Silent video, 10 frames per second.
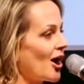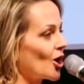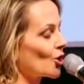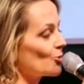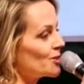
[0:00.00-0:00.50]

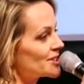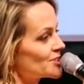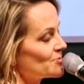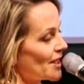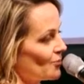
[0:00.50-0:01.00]
our
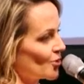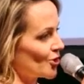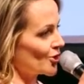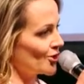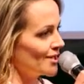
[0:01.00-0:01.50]
urbanism
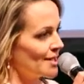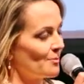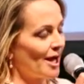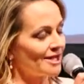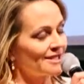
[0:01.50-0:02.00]
network
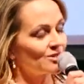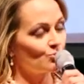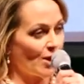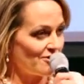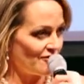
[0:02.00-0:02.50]

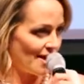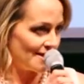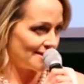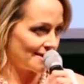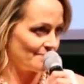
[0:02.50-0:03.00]
piloted
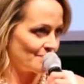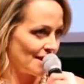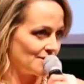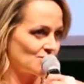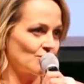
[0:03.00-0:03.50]
wayfinding
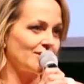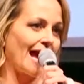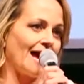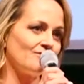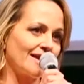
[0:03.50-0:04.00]
and
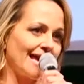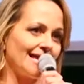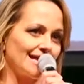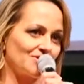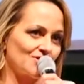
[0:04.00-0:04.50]
started
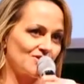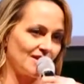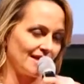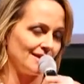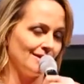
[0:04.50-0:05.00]
advocating at the
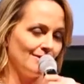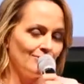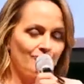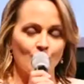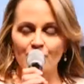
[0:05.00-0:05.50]
city
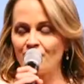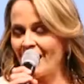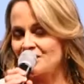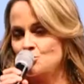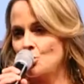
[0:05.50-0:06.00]
for
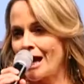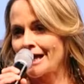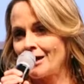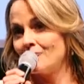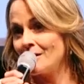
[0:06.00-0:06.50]

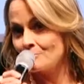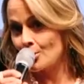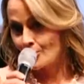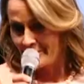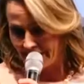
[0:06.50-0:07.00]
fast-track event
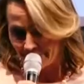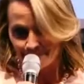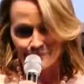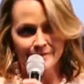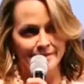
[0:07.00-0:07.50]

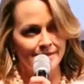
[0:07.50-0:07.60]
permitting.